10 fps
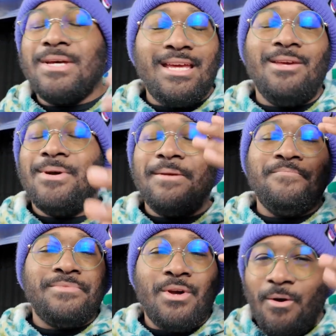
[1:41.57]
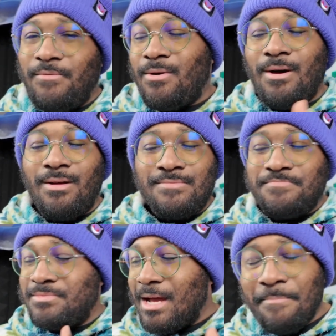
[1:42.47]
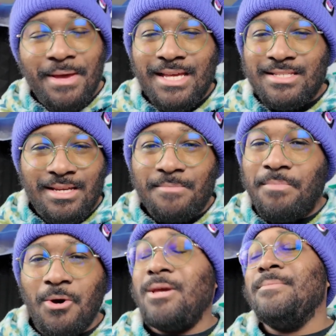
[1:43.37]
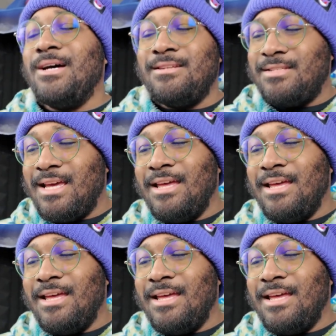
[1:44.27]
But anyway, overall, amazing Pokemon.